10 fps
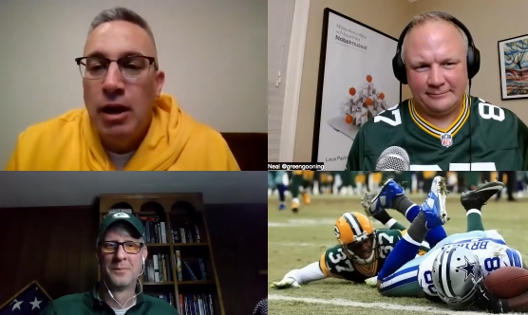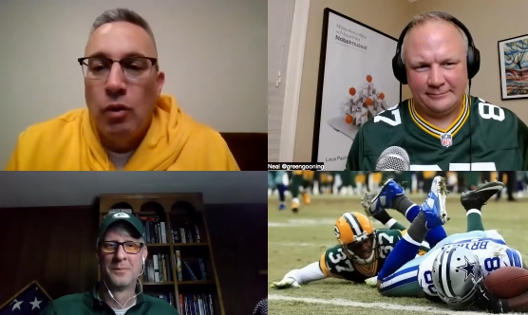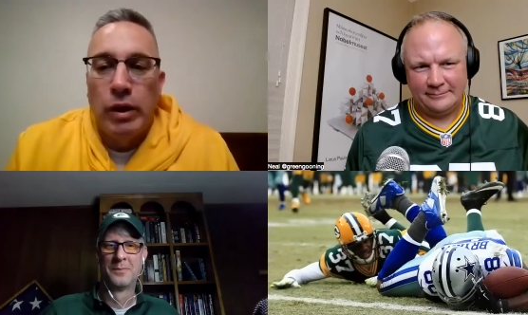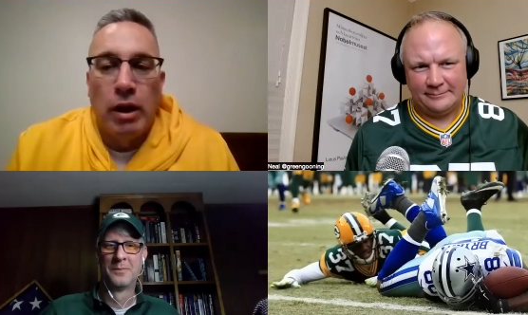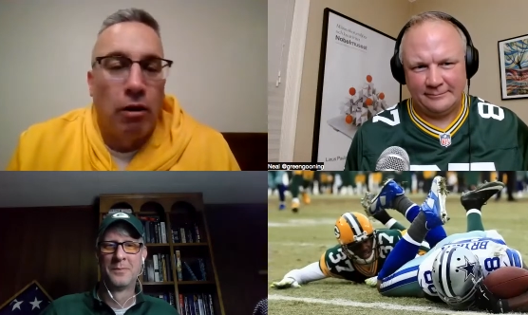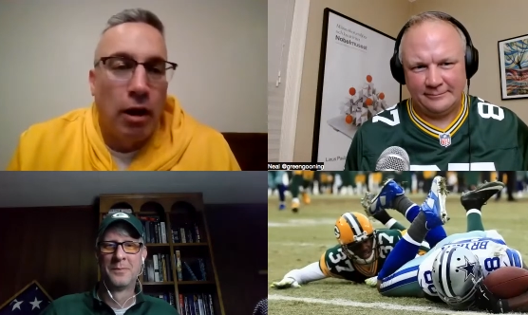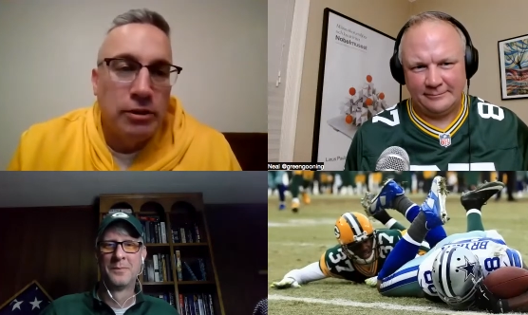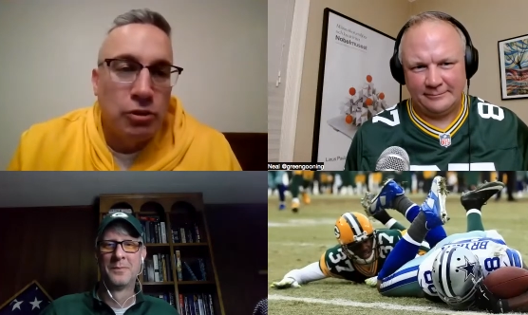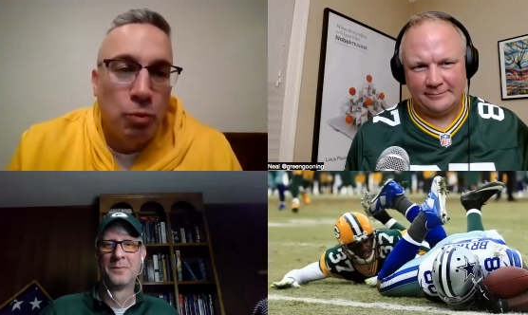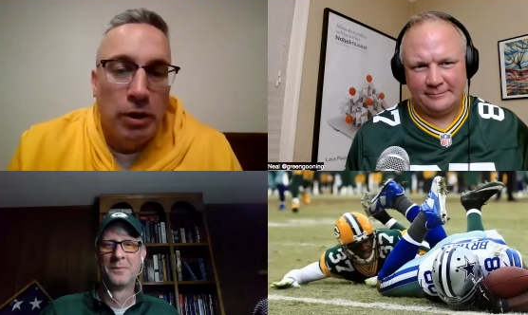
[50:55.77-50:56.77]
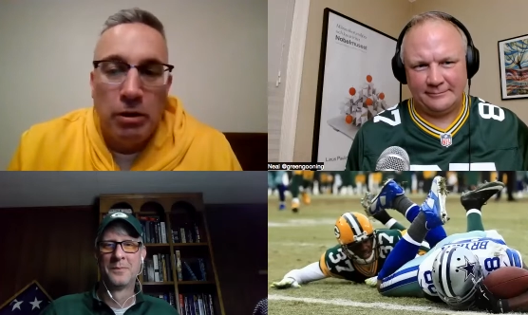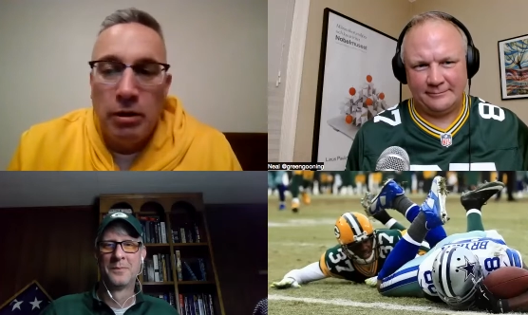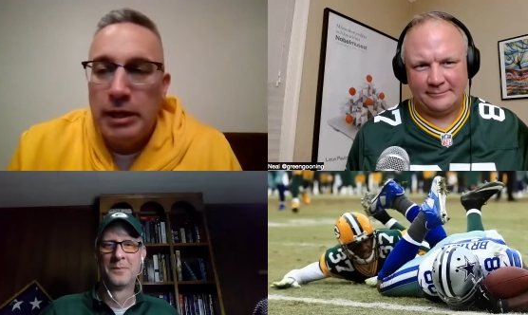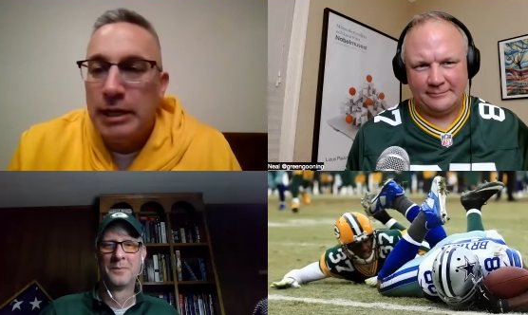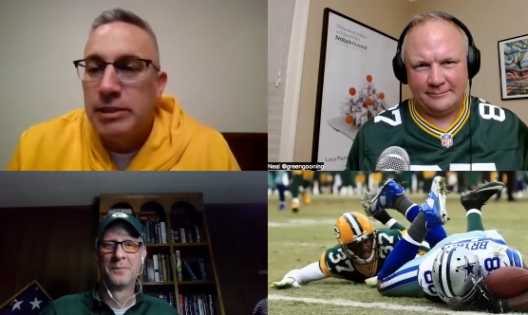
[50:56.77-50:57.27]
Speaker 1: We are on
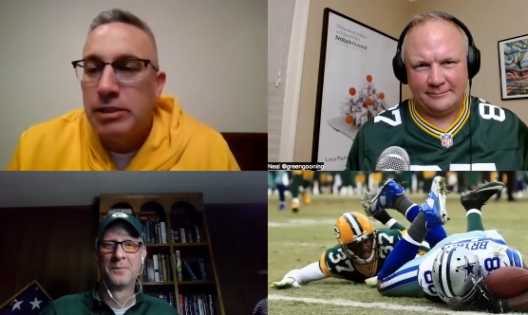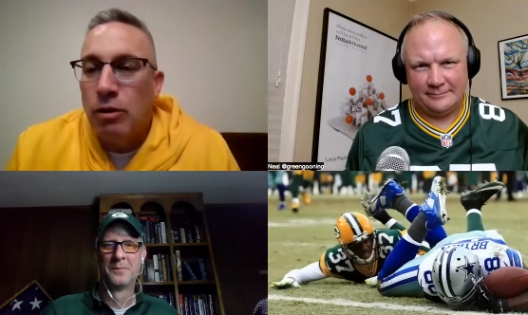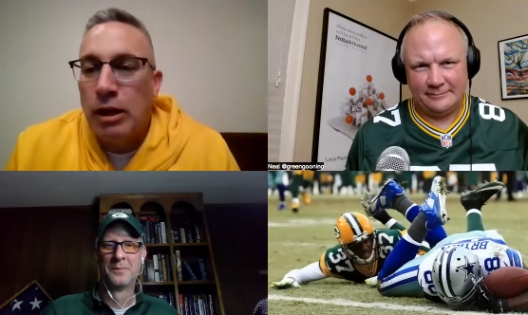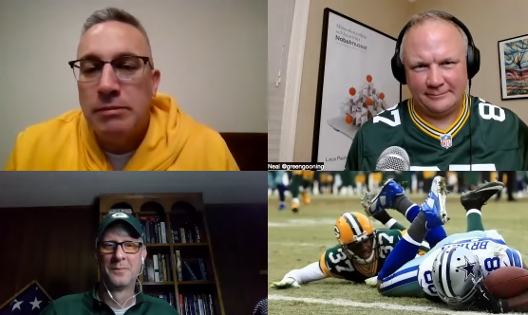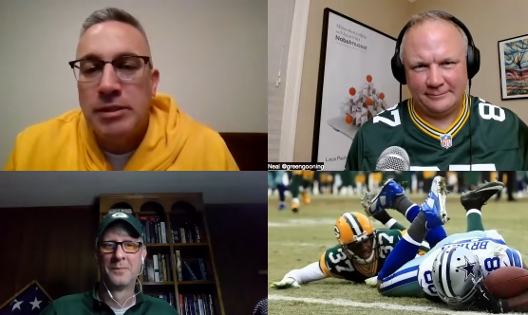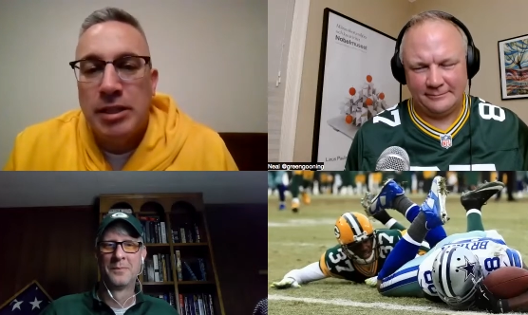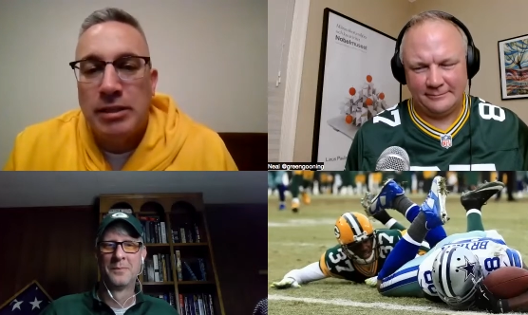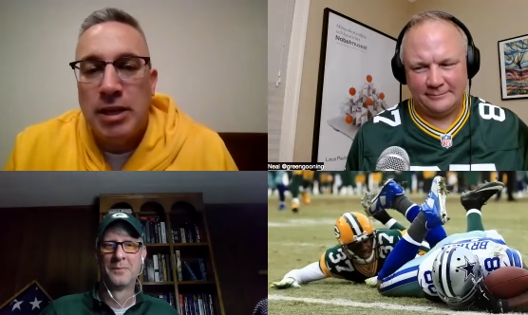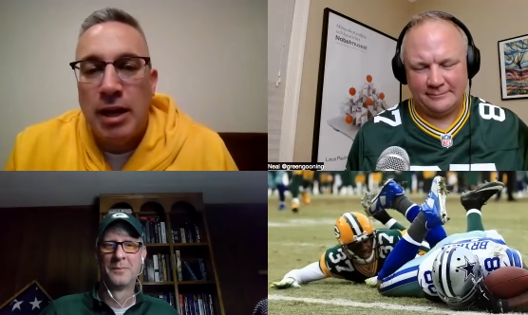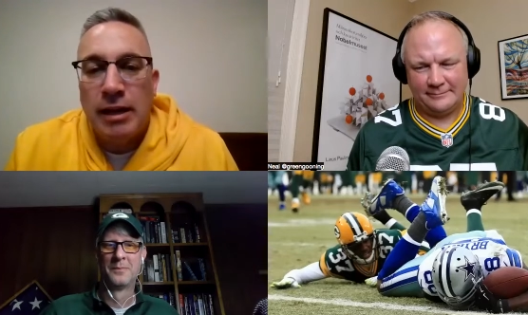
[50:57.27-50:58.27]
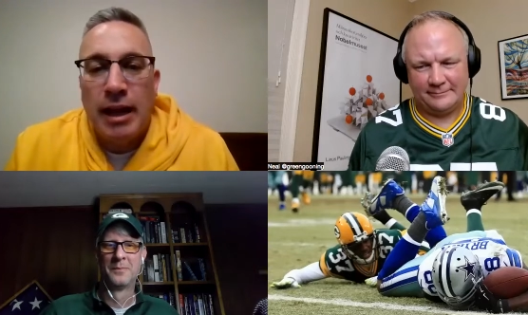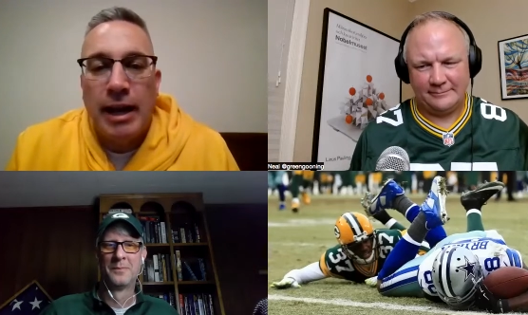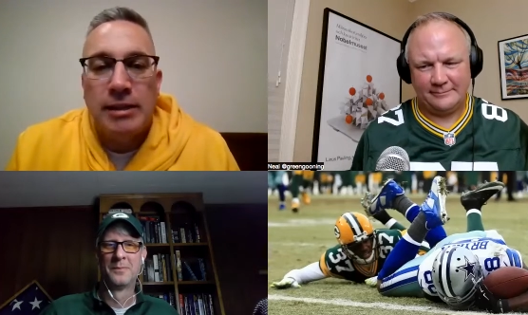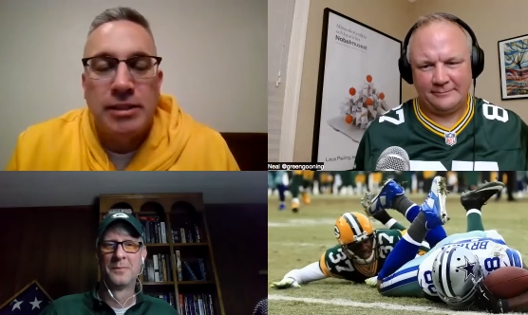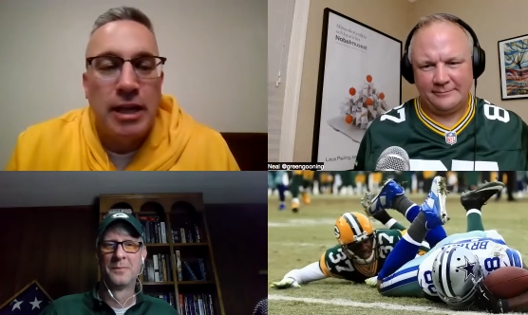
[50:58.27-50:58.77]
Twitter, Instagram, TikTok,
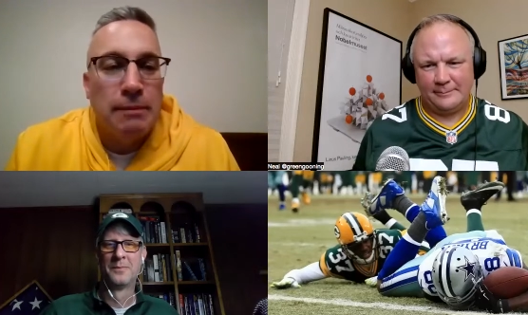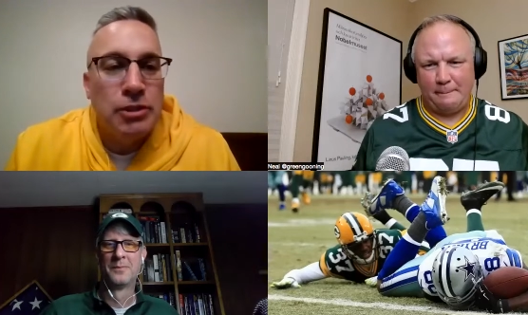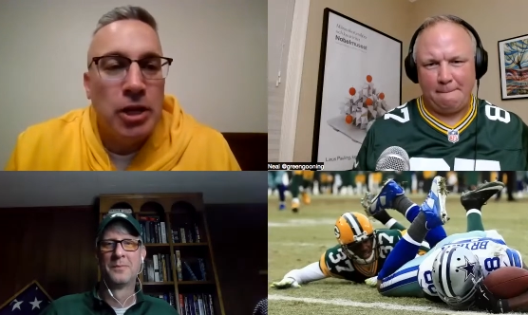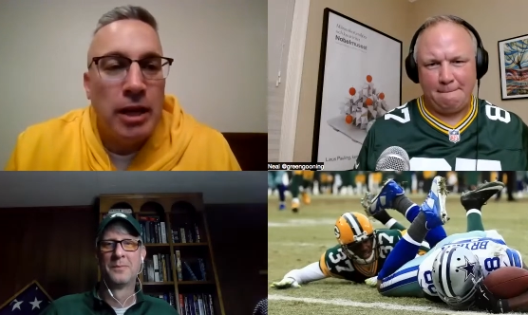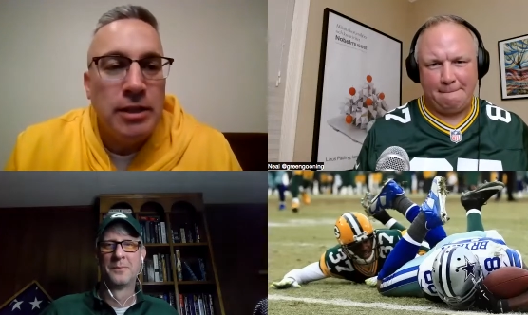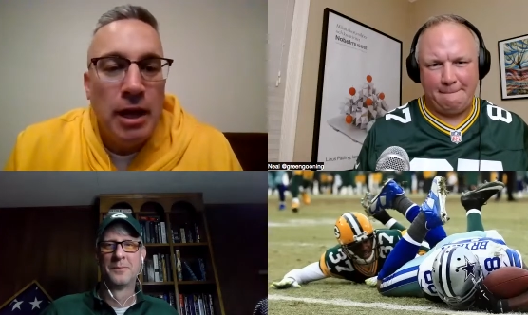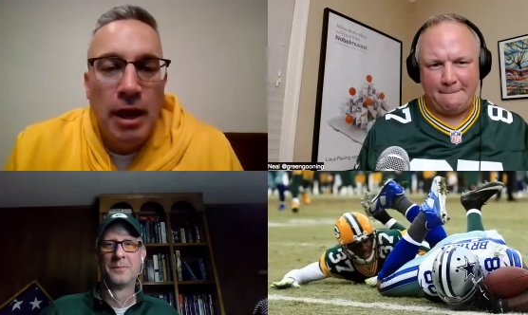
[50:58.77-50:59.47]
and Snapchat,